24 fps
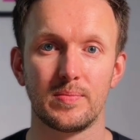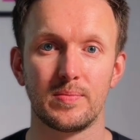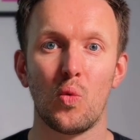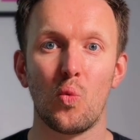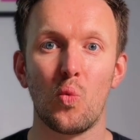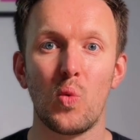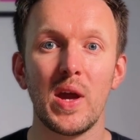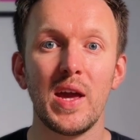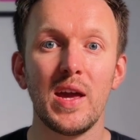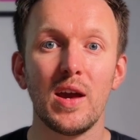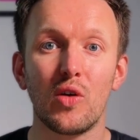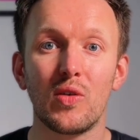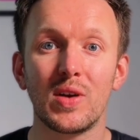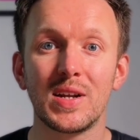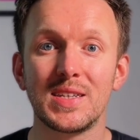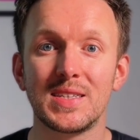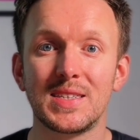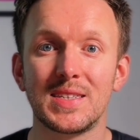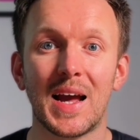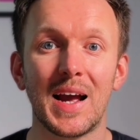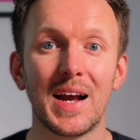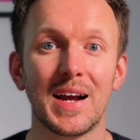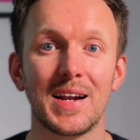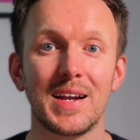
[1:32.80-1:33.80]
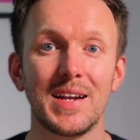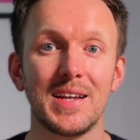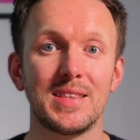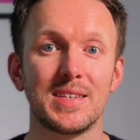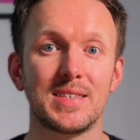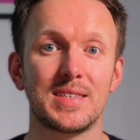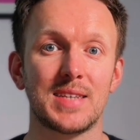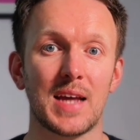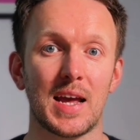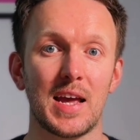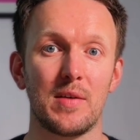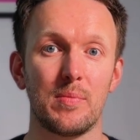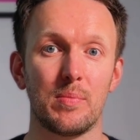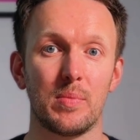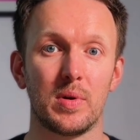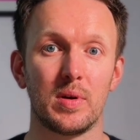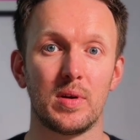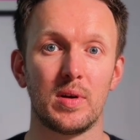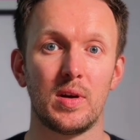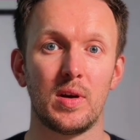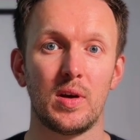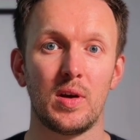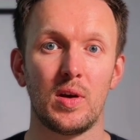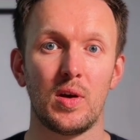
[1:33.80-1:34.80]
We are exactly the same.
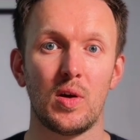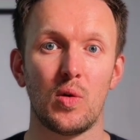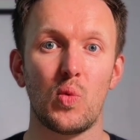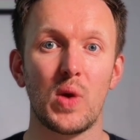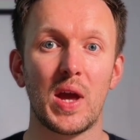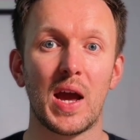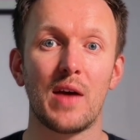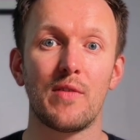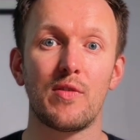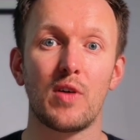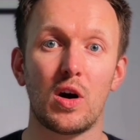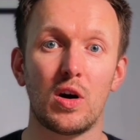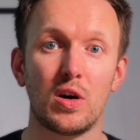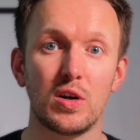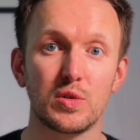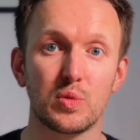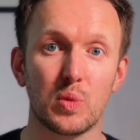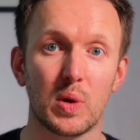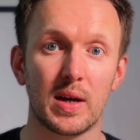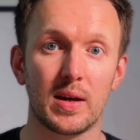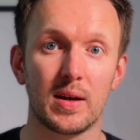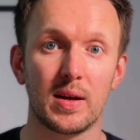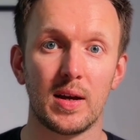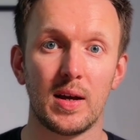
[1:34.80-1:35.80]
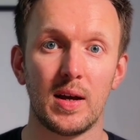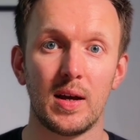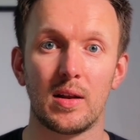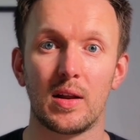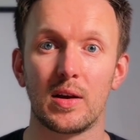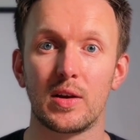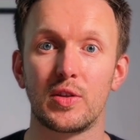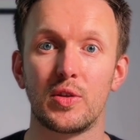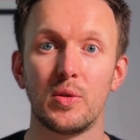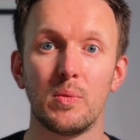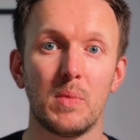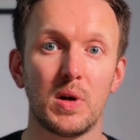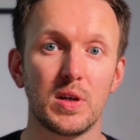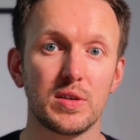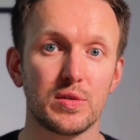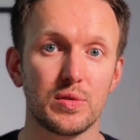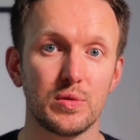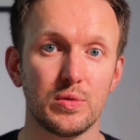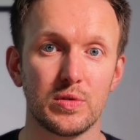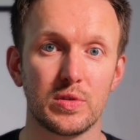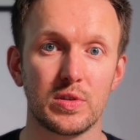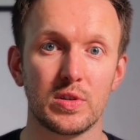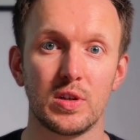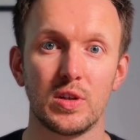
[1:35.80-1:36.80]
We have hardware, like the
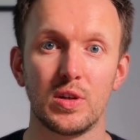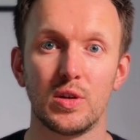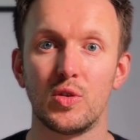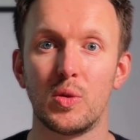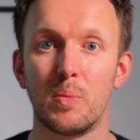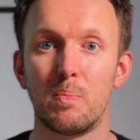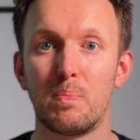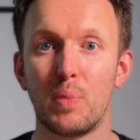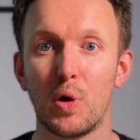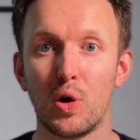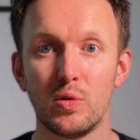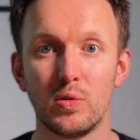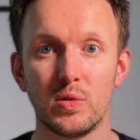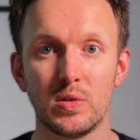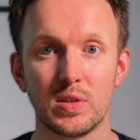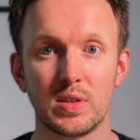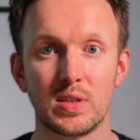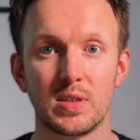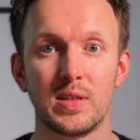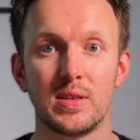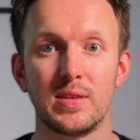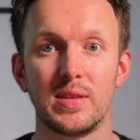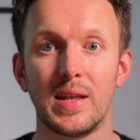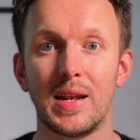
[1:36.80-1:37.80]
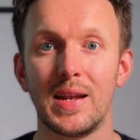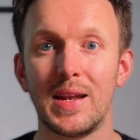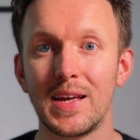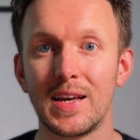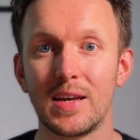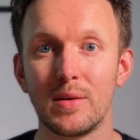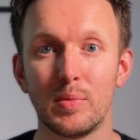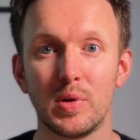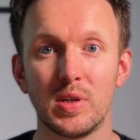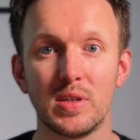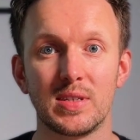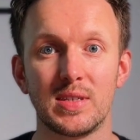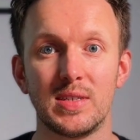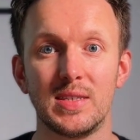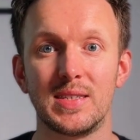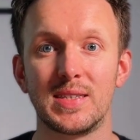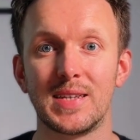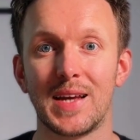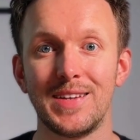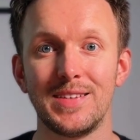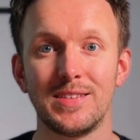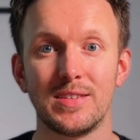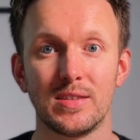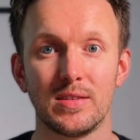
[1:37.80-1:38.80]
muscles, the bones, the ligaments and
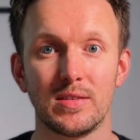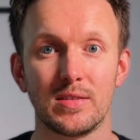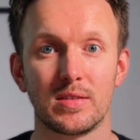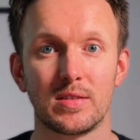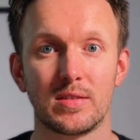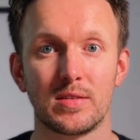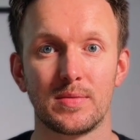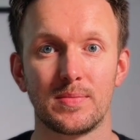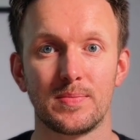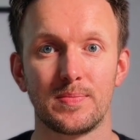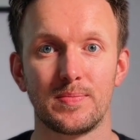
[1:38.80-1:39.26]
tendons.